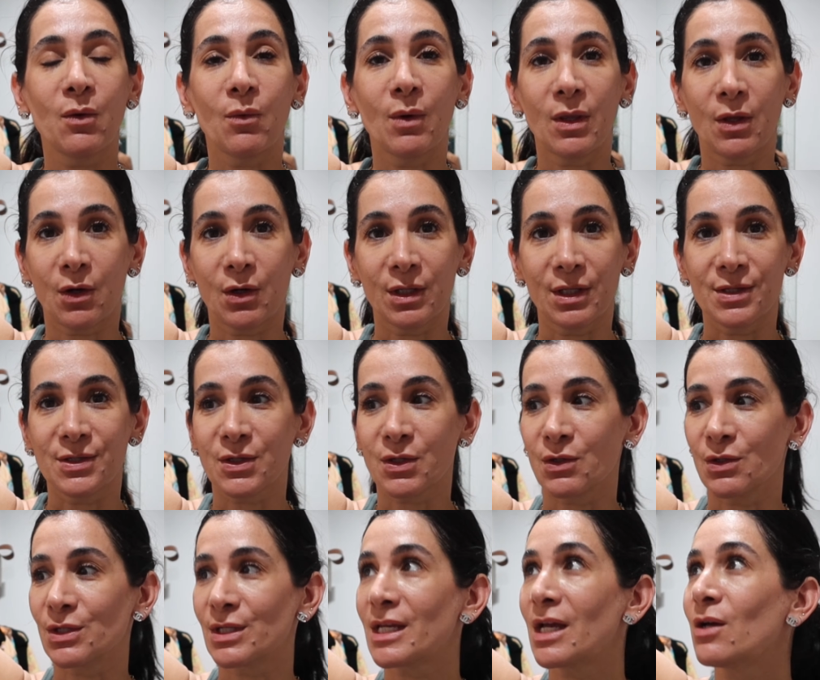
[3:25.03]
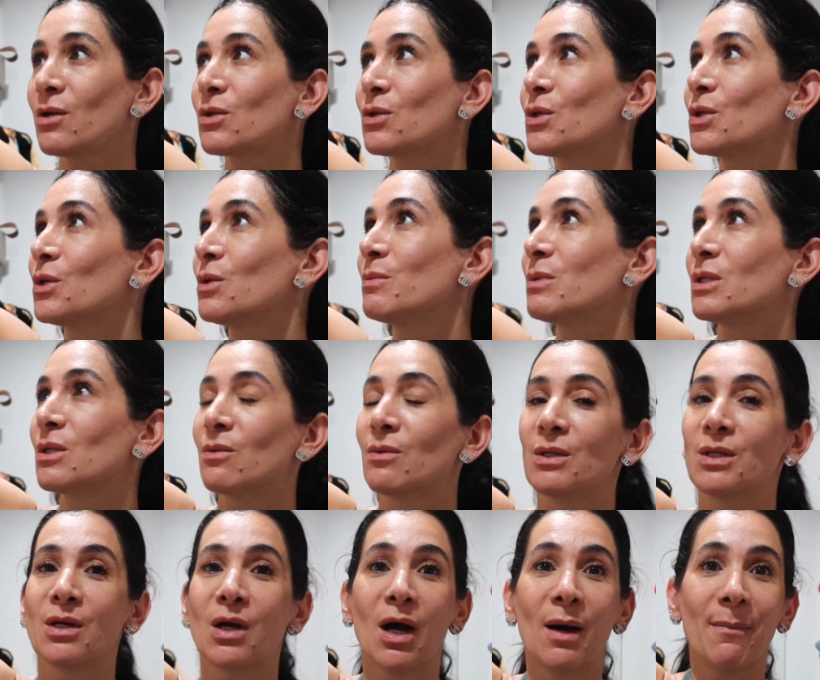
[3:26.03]
with Harley's Girl Scout troops.
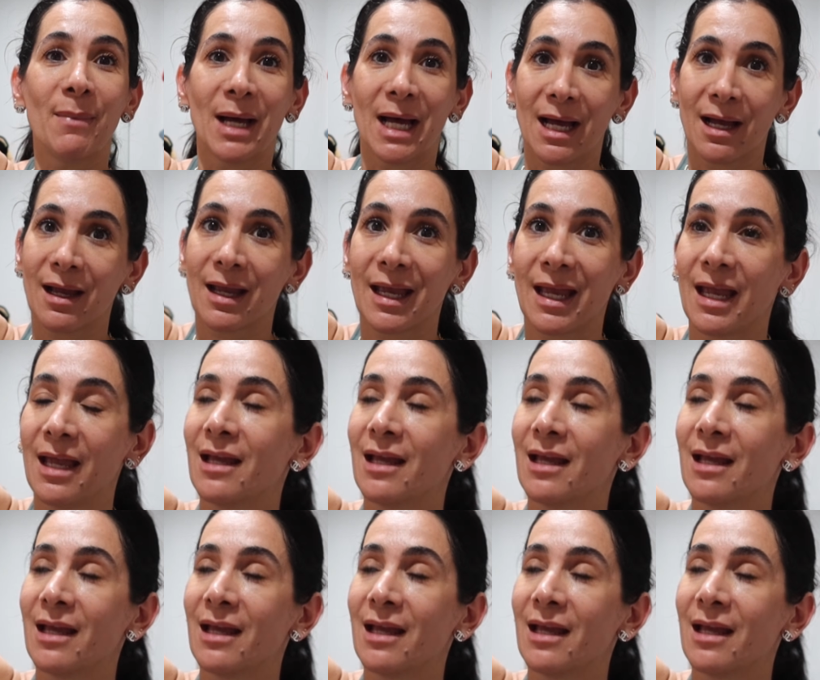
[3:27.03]
We got back